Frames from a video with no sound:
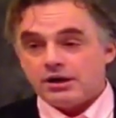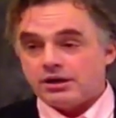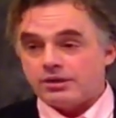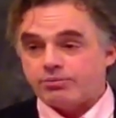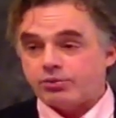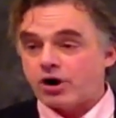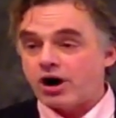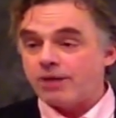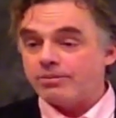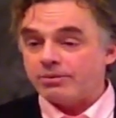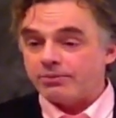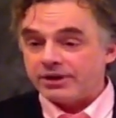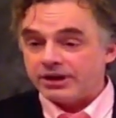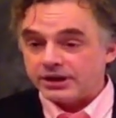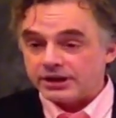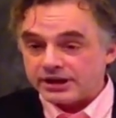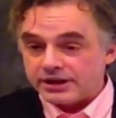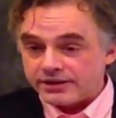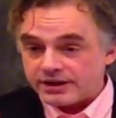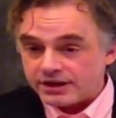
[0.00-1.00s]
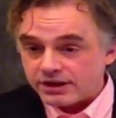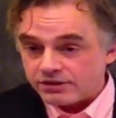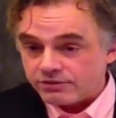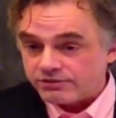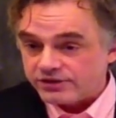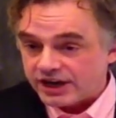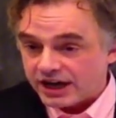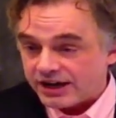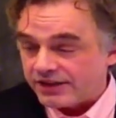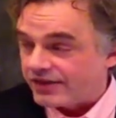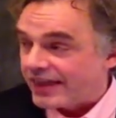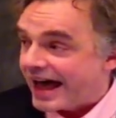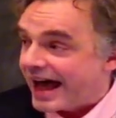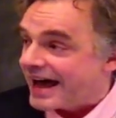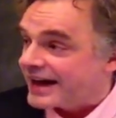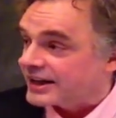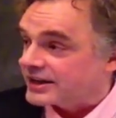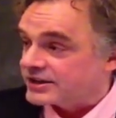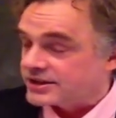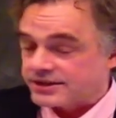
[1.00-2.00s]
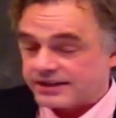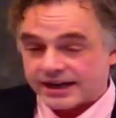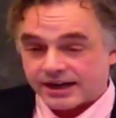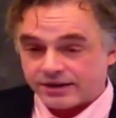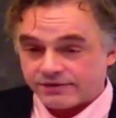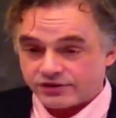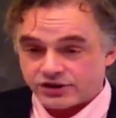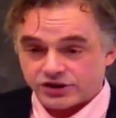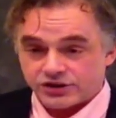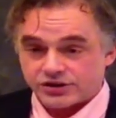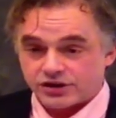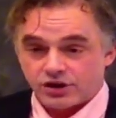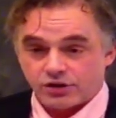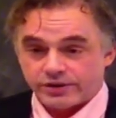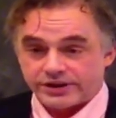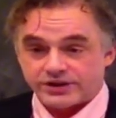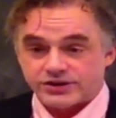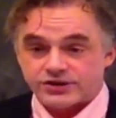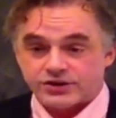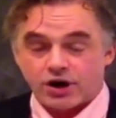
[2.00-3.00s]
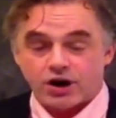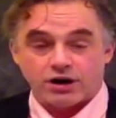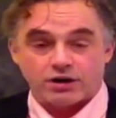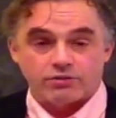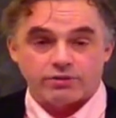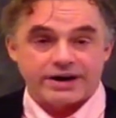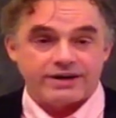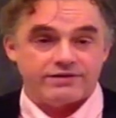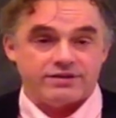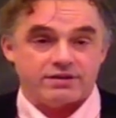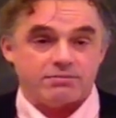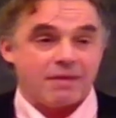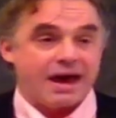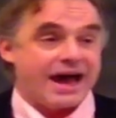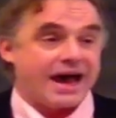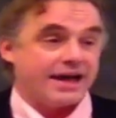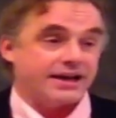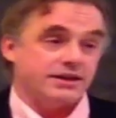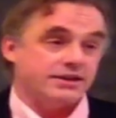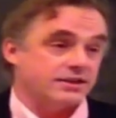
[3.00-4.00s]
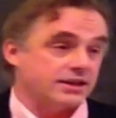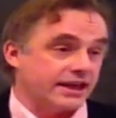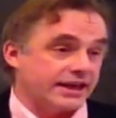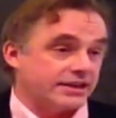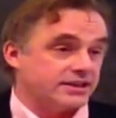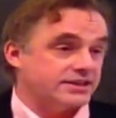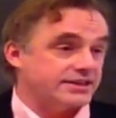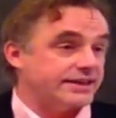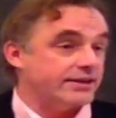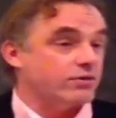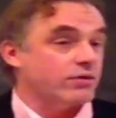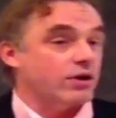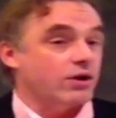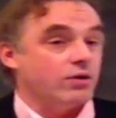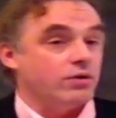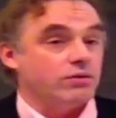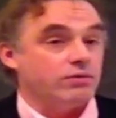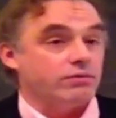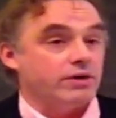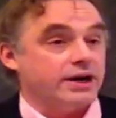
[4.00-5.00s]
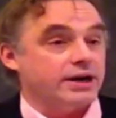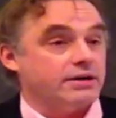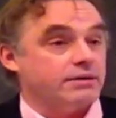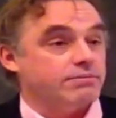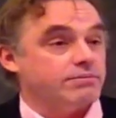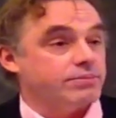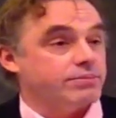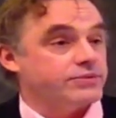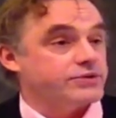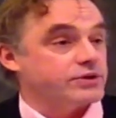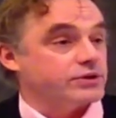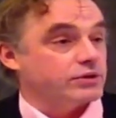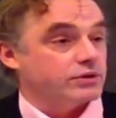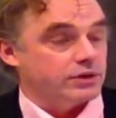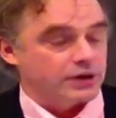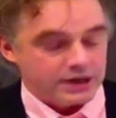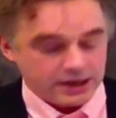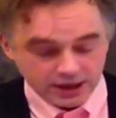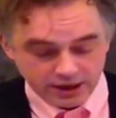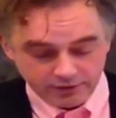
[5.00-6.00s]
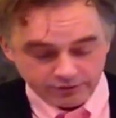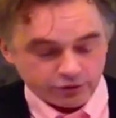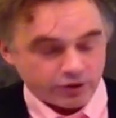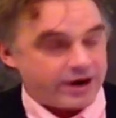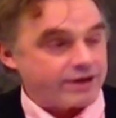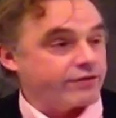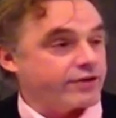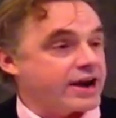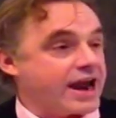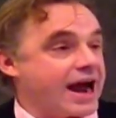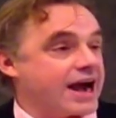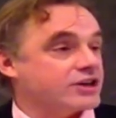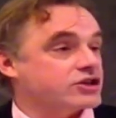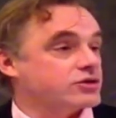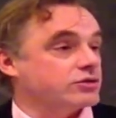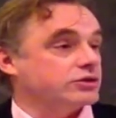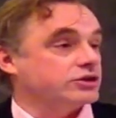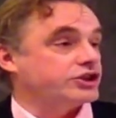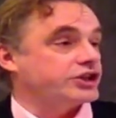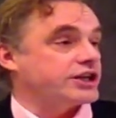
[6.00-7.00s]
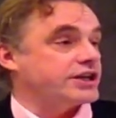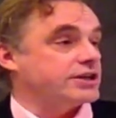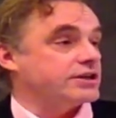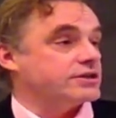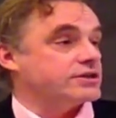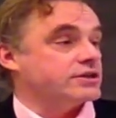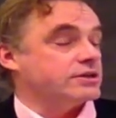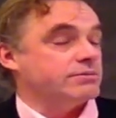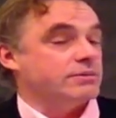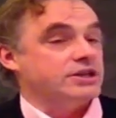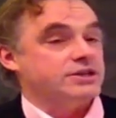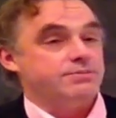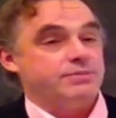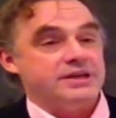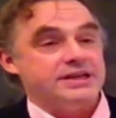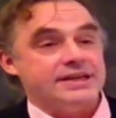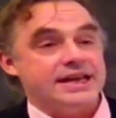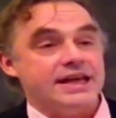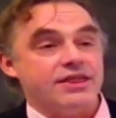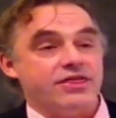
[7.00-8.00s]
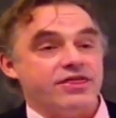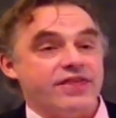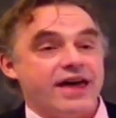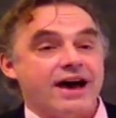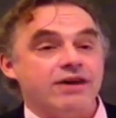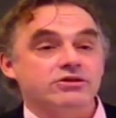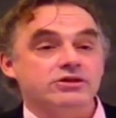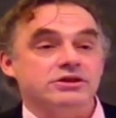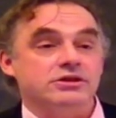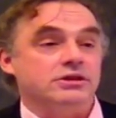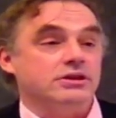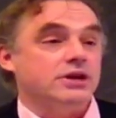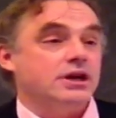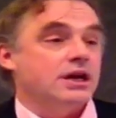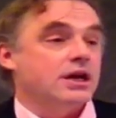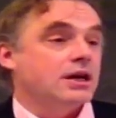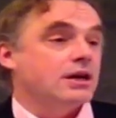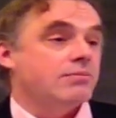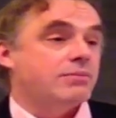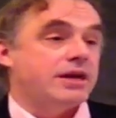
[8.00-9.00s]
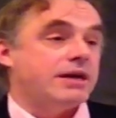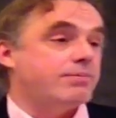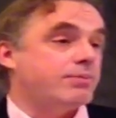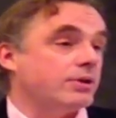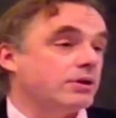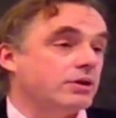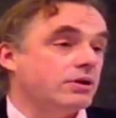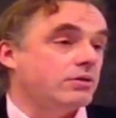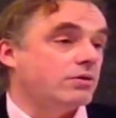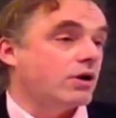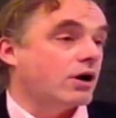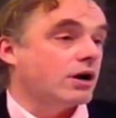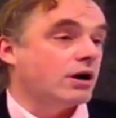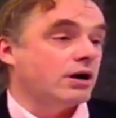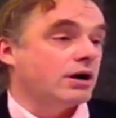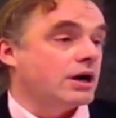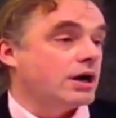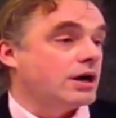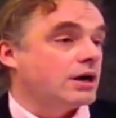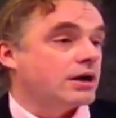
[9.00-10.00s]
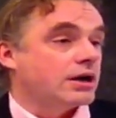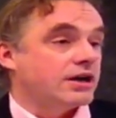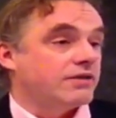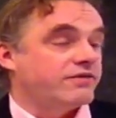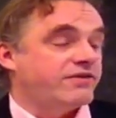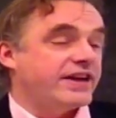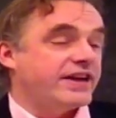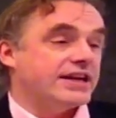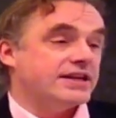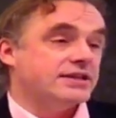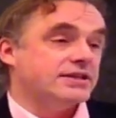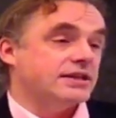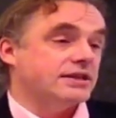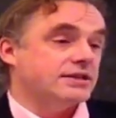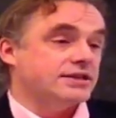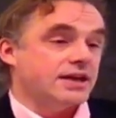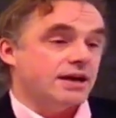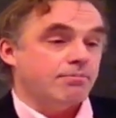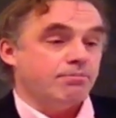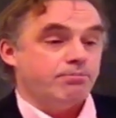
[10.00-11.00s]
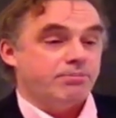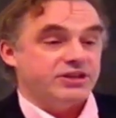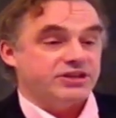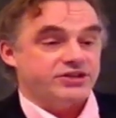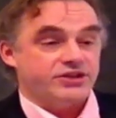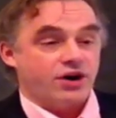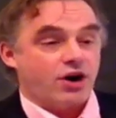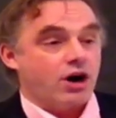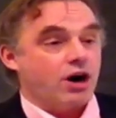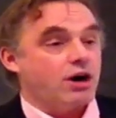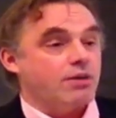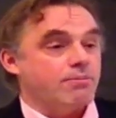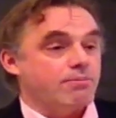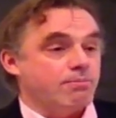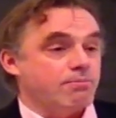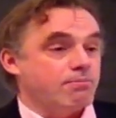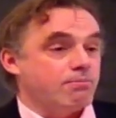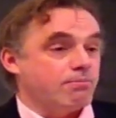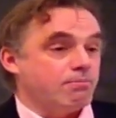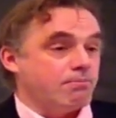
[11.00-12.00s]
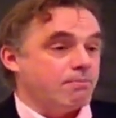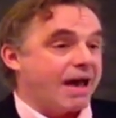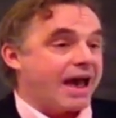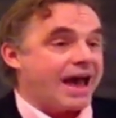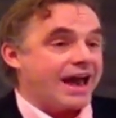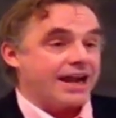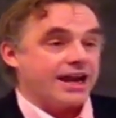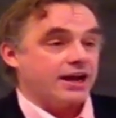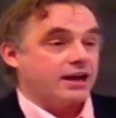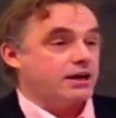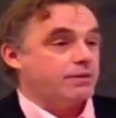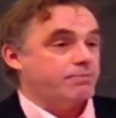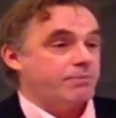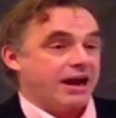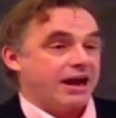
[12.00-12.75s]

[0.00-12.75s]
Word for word: the probability that you've done that instead of just going stark raving mad is like zero, right? So for every actual genius, there must be ten thousand people who are convinced in some bizarre, manic,